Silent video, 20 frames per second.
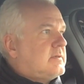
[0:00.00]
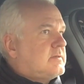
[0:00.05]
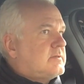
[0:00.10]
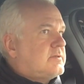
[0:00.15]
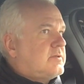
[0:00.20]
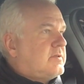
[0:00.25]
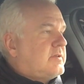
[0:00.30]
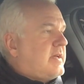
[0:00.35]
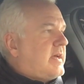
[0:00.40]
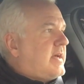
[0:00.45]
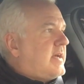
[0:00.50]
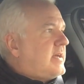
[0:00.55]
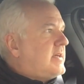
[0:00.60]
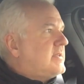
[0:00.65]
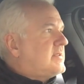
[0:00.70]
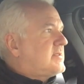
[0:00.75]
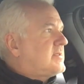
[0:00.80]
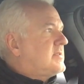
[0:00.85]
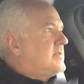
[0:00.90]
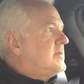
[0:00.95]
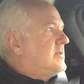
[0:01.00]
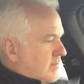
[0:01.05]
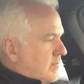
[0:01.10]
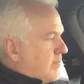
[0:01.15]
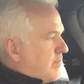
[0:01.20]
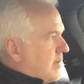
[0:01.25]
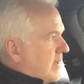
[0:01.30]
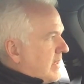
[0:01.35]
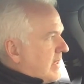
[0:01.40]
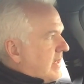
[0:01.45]
today's
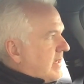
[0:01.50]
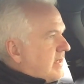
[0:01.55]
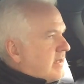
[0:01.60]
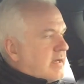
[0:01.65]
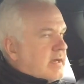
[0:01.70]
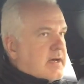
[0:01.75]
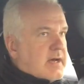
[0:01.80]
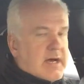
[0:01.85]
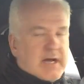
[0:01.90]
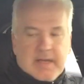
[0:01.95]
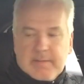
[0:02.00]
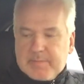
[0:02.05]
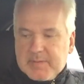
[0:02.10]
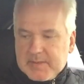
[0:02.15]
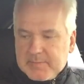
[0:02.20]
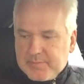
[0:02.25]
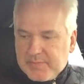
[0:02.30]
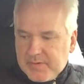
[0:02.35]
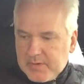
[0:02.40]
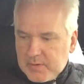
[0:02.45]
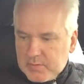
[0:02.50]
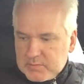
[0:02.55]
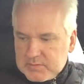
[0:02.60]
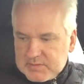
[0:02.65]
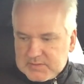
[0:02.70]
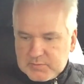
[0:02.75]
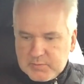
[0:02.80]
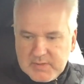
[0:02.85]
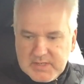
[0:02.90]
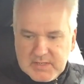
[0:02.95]
big iPad Pro,
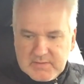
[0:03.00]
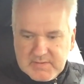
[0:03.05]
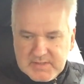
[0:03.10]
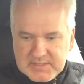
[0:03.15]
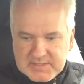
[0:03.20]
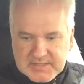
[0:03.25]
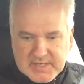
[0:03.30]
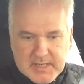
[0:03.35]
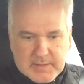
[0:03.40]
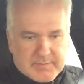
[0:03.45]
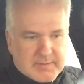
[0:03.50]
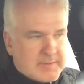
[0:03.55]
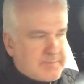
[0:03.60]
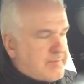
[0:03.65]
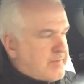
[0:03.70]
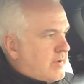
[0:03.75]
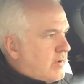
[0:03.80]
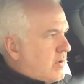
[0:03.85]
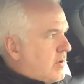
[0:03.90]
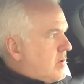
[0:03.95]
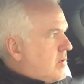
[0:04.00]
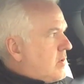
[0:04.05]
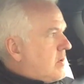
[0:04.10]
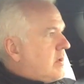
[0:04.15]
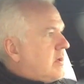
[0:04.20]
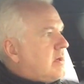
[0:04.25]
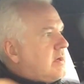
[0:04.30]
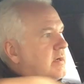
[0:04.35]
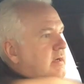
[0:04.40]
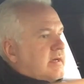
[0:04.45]
the 12-inch iPad Pro,
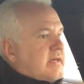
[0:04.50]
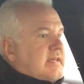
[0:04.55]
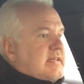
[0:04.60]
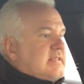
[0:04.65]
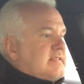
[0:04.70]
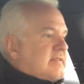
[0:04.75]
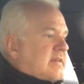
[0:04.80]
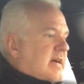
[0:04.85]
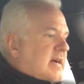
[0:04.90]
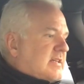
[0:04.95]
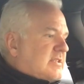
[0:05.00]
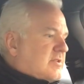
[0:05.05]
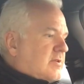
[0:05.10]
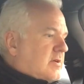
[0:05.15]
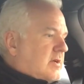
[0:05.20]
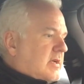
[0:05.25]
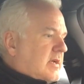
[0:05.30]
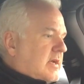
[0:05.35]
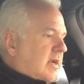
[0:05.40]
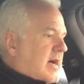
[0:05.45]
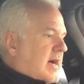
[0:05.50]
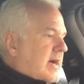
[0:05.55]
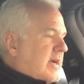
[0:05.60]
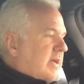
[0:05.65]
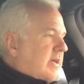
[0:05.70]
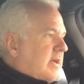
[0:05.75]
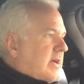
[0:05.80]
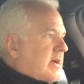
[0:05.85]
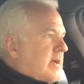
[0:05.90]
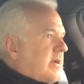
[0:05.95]
is actually
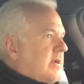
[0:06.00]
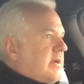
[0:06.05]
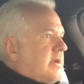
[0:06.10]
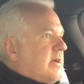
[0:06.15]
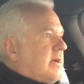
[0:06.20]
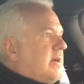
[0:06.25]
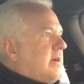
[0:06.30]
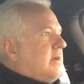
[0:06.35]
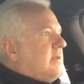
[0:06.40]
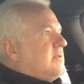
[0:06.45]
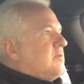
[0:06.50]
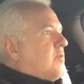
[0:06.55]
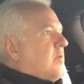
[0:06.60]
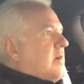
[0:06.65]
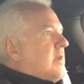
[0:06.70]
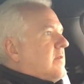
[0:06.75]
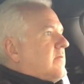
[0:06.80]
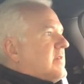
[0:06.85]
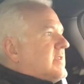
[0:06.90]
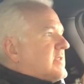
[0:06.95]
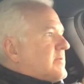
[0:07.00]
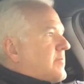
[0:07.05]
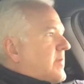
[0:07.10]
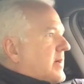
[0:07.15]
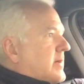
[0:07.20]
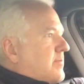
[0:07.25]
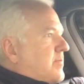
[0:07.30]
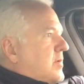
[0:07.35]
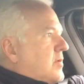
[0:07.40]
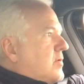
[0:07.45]
like an 12-inch
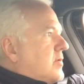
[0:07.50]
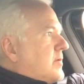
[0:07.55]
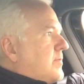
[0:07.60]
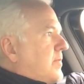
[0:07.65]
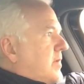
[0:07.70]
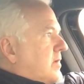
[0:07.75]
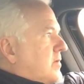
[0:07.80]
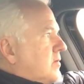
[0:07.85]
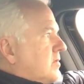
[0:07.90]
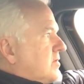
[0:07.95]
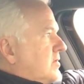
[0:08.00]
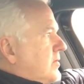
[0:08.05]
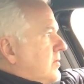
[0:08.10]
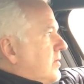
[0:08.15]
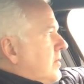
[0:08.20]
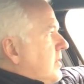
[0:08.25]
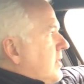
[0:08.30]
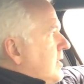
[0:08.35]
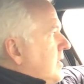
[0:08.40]
MacBook, because you